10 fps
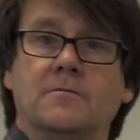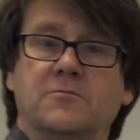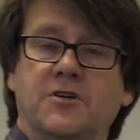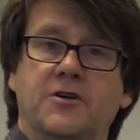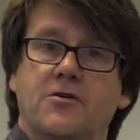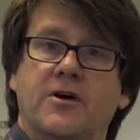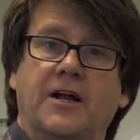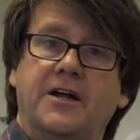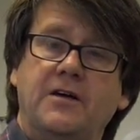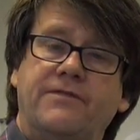Do you really
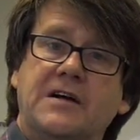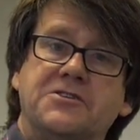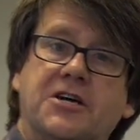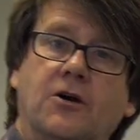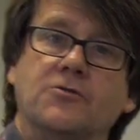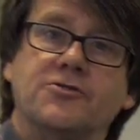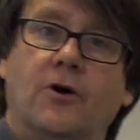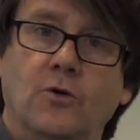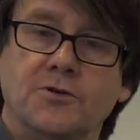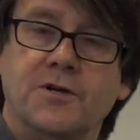need fancy
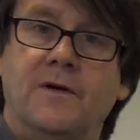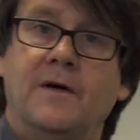controls?